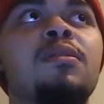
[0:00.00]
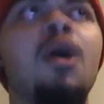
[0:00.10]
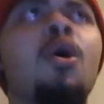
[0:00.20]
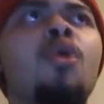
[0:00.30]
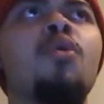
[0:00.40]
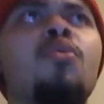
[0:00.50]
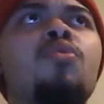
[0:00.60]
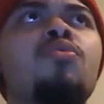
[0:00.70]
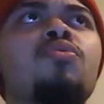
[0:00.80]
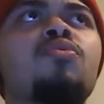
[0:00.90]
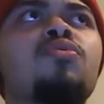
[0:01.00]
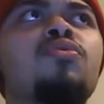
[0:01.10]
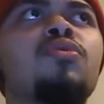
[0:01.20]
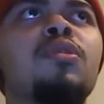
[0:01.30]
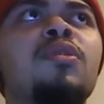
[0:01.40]
Oh!
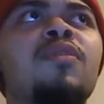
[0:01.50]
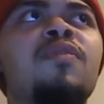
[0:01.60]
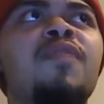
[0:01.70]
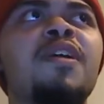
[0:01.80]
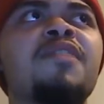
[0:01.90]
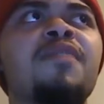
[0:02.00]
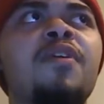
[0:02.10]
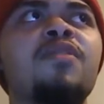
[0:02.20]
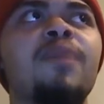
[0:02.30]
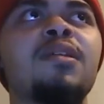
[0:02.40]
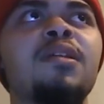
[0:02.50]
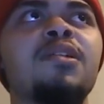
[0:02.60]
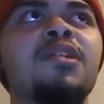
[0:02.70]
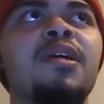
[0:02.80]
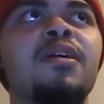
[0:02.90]
Face first, right to the
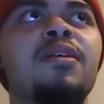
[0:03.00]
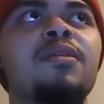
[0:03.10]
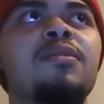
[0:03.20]
chair.